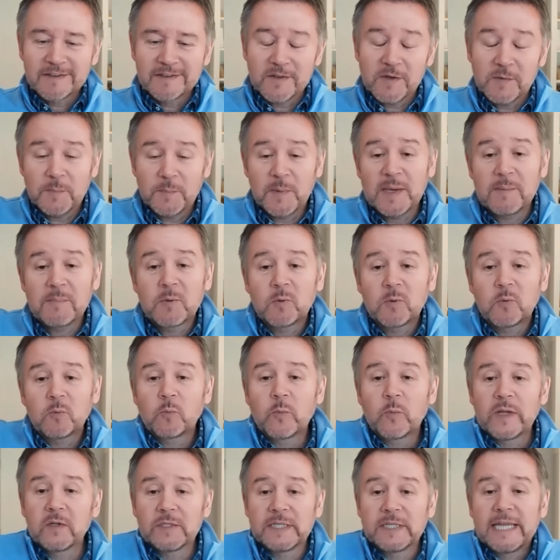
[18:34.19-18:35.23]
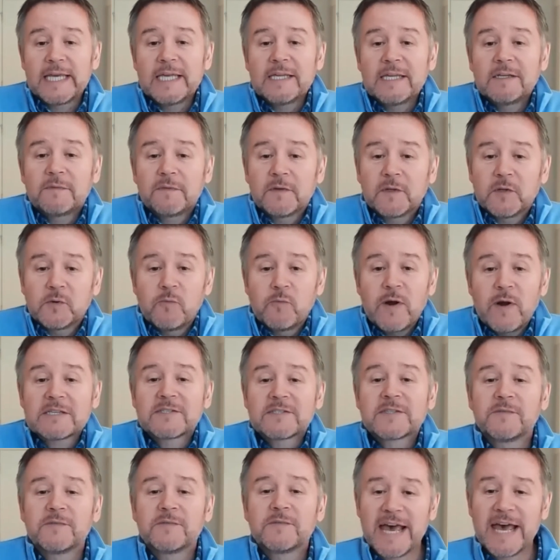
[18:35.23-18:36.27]
that people will need for the
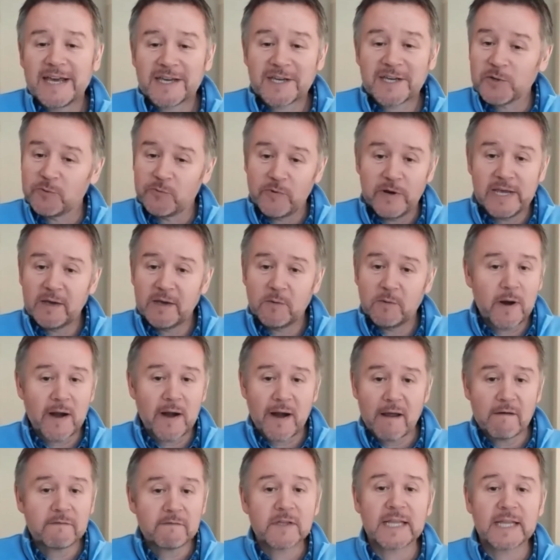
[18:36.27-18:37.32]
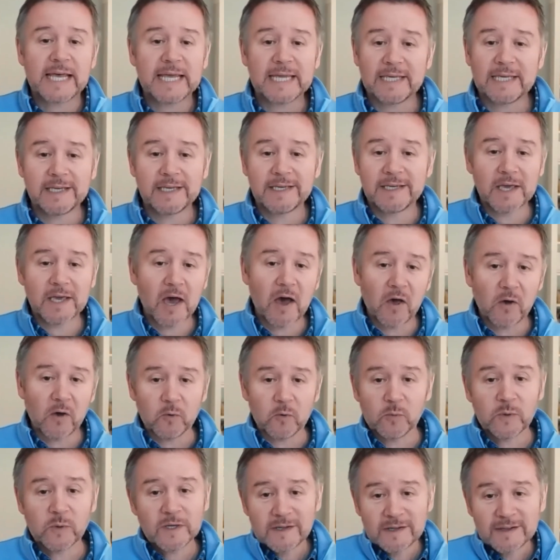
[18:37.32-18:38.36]
rest of their career, wherever they
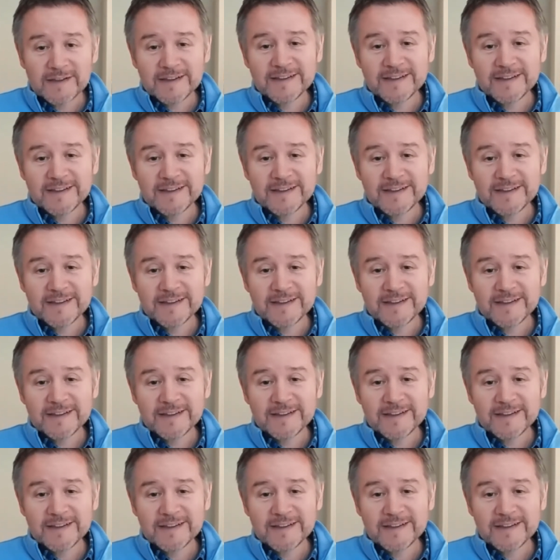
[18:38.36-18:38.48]
go.